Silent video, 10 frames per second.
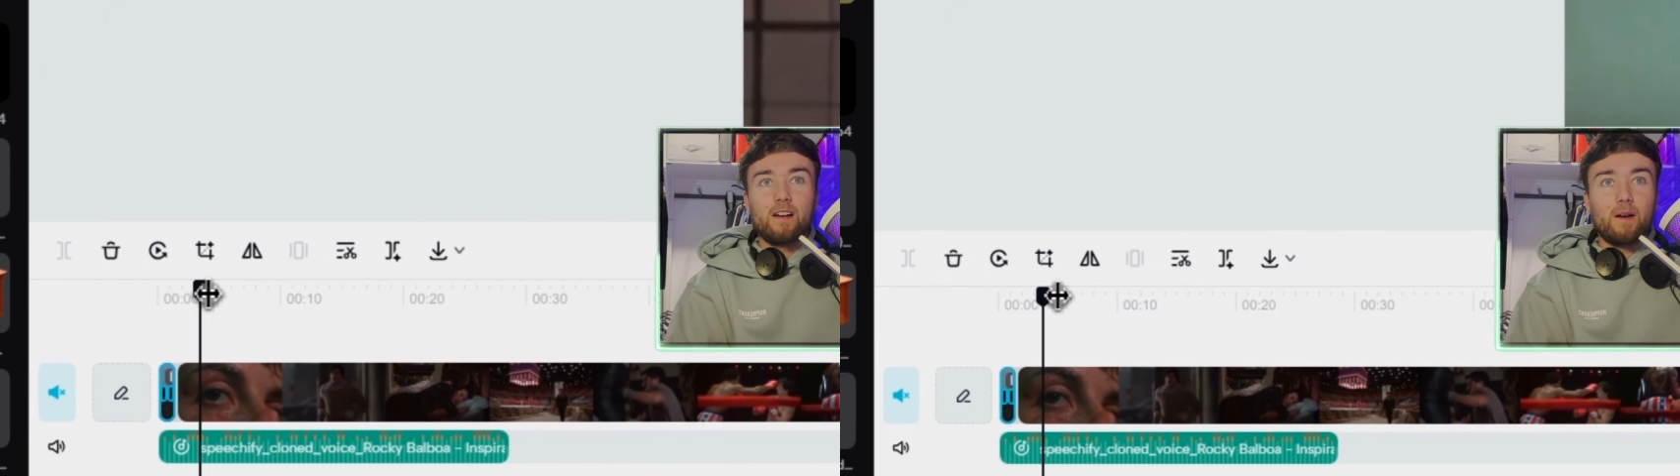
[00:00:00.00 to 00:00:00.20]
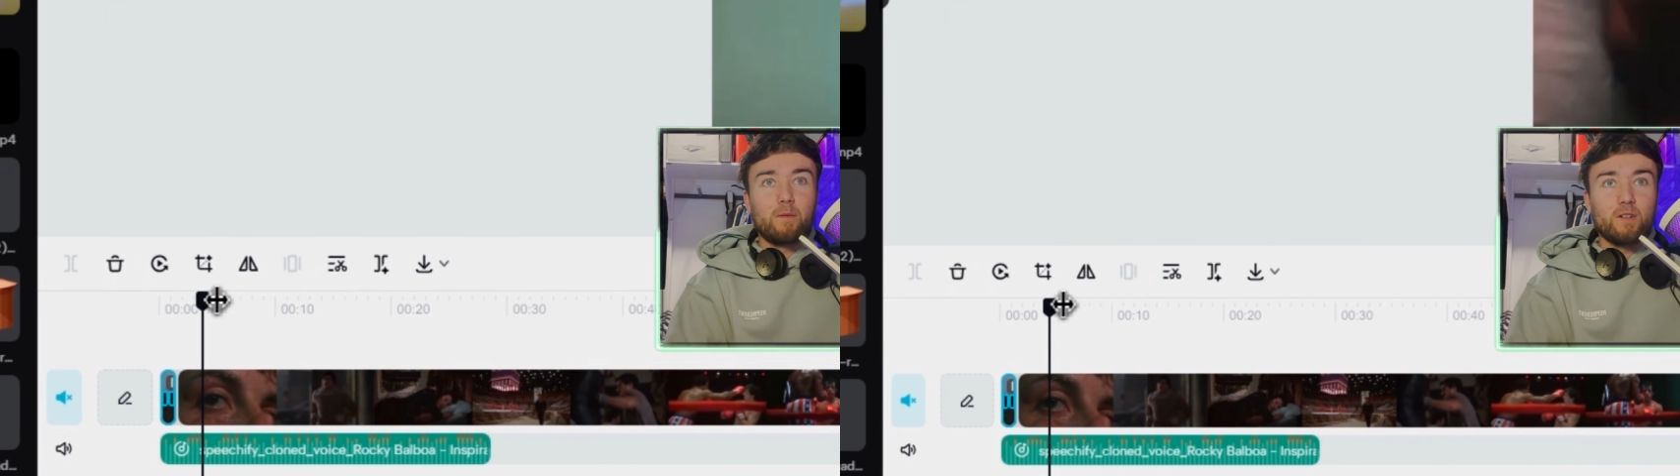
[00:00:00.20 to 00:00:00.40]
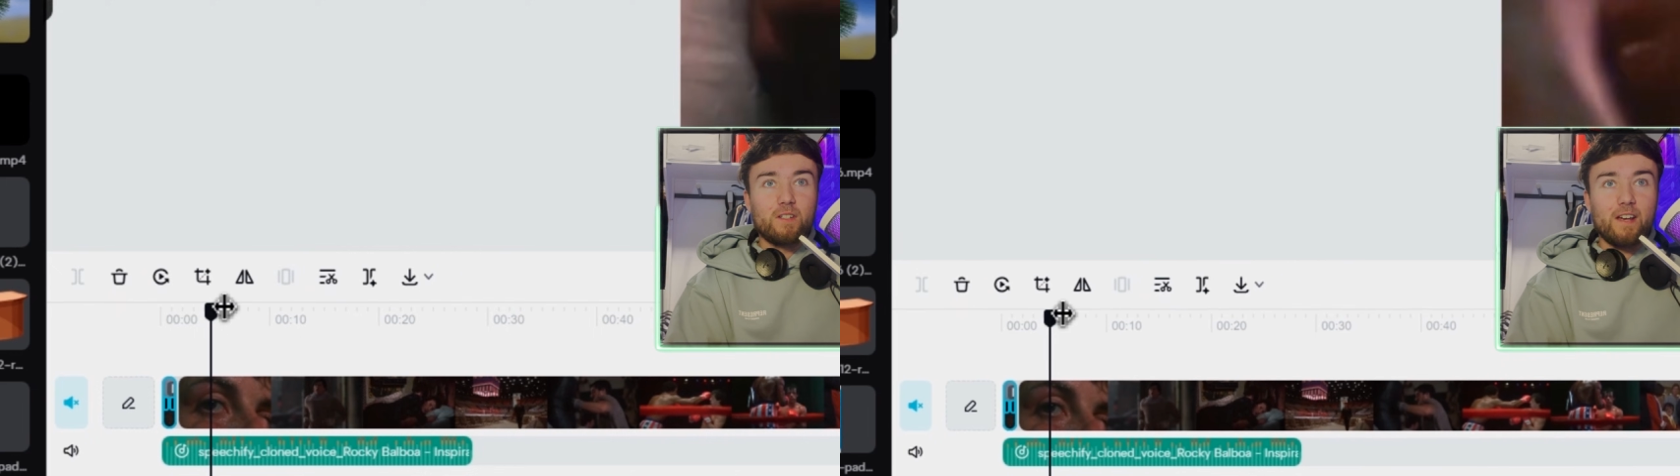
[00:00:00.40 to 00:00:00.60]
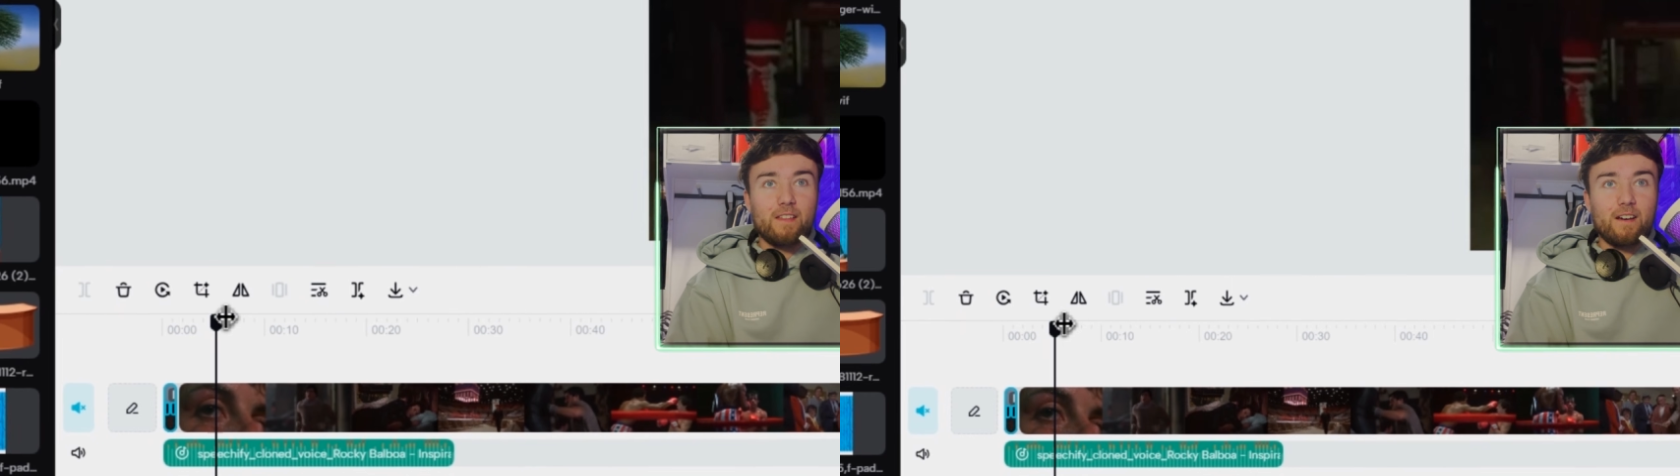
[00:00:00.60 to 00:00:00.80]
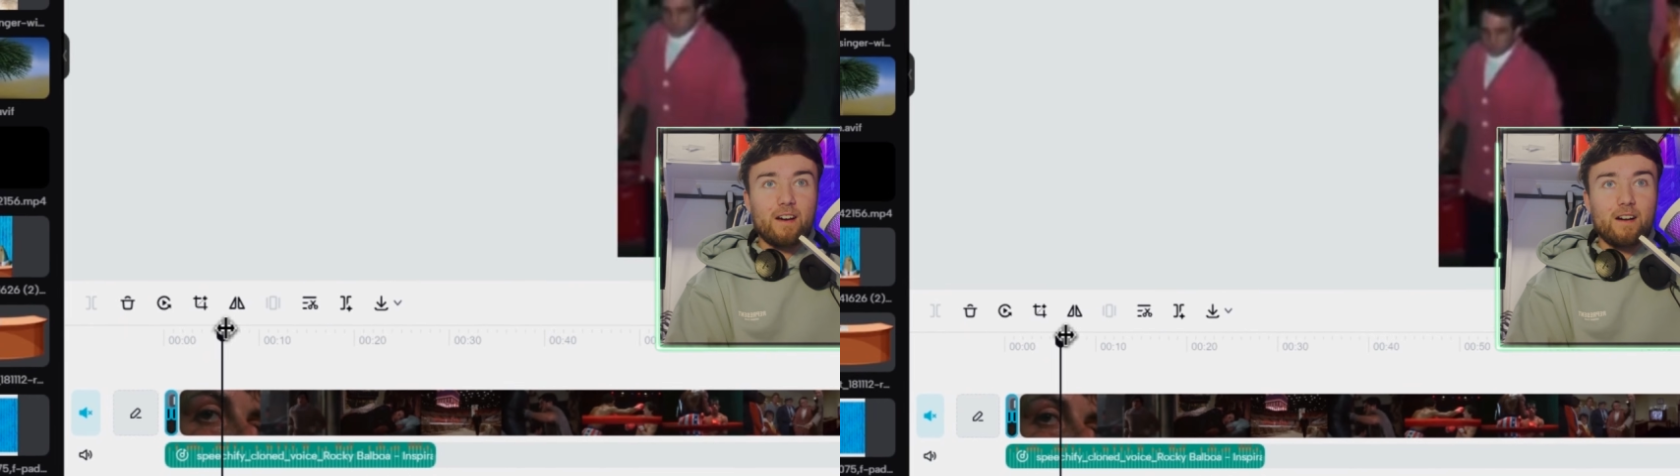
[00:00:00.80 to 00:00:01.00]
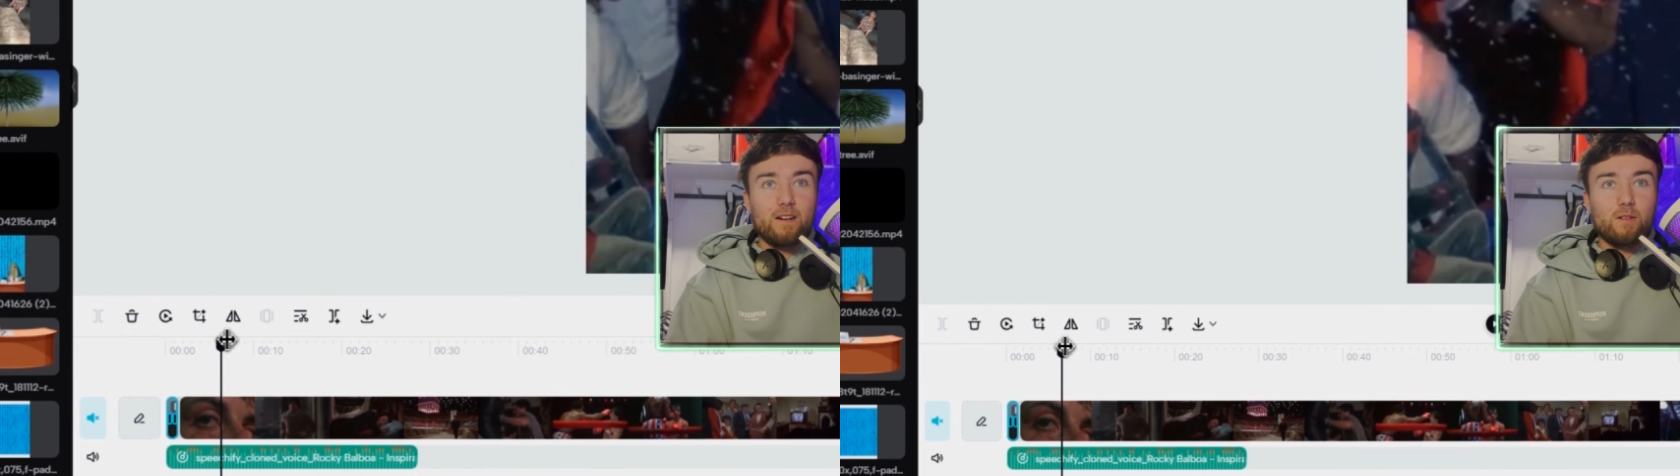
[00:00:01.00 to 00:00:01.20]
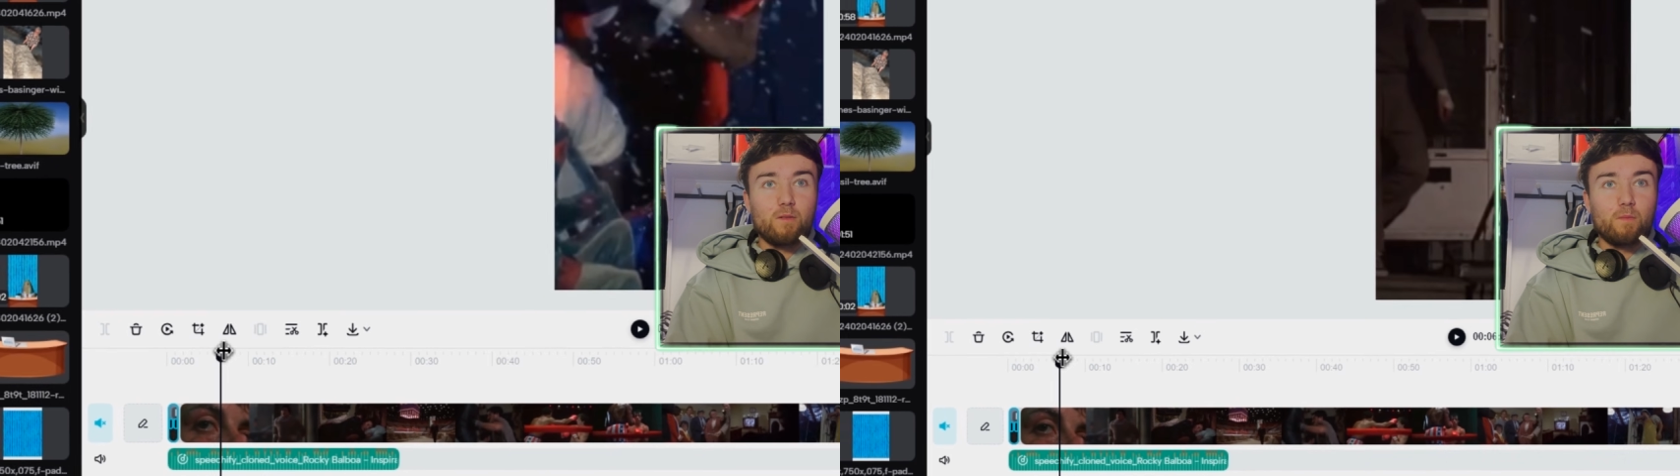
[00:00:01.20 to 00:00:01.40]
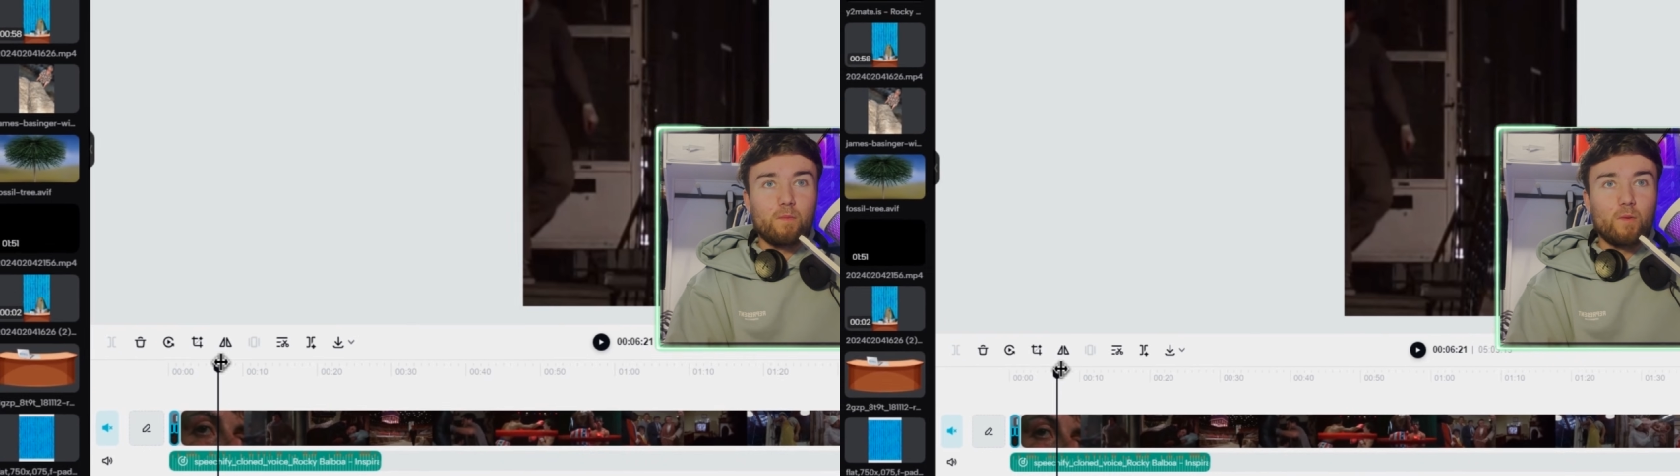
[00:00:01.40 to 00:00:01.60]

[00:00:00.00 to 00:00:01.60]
I'm going to take that out.